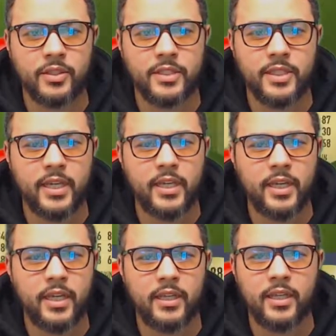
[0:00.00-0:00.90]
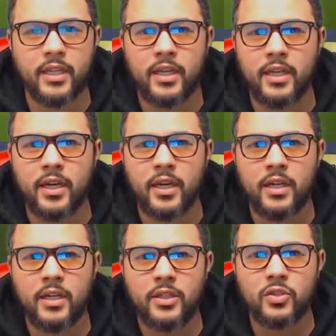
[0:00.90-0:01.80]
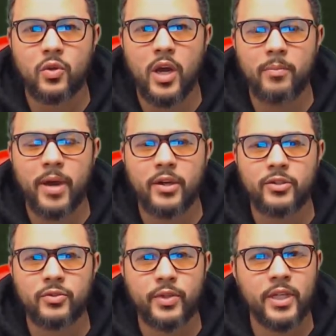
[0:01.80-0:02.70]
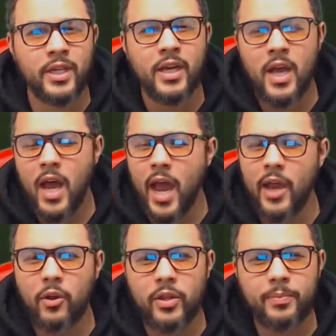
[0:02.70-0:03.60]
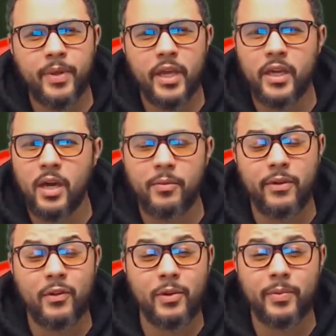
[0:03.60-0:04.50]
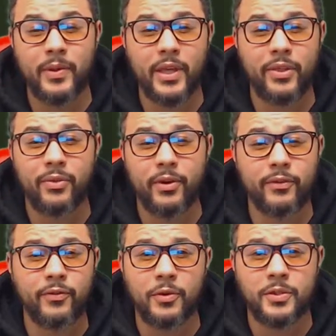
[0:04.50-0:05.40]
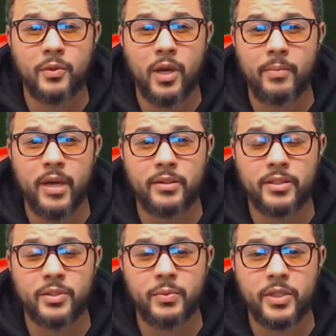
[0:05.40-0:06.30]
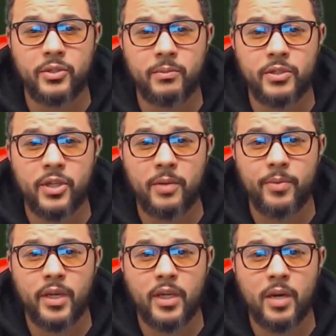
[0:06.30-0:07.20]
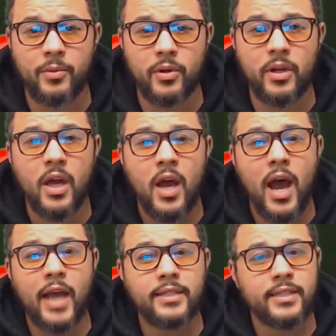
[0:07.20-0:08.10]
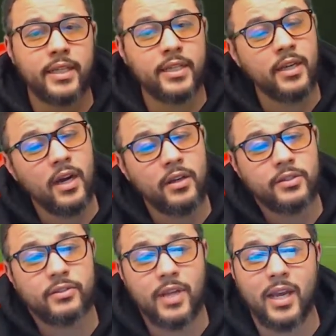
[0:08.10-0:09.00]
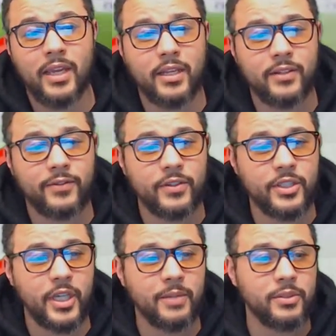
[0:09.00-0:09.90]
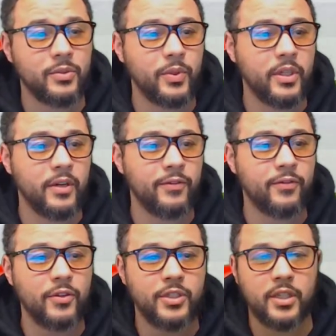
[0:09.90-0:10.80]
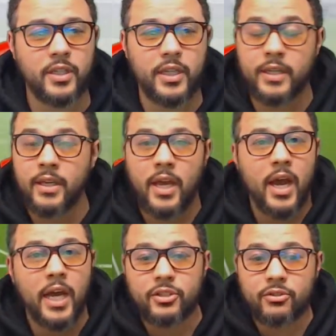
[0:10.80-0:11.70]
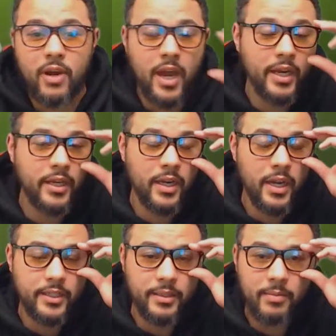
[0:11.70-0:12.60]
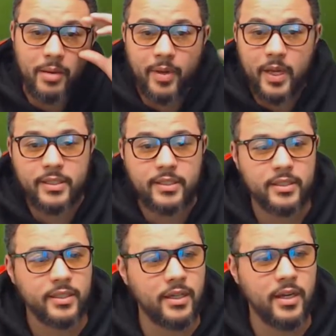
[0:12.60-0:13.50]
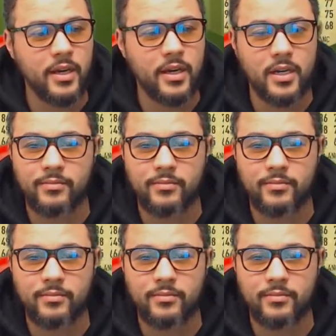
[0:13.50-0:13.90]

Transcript: its thing in the uh, squad battles arena. I only play a couple. I've only played like three or four squad battles this week, so I'm gonna try to play a couple. I did also not get into FUT champs this week, unfortunately. I tried. I did my best. Um,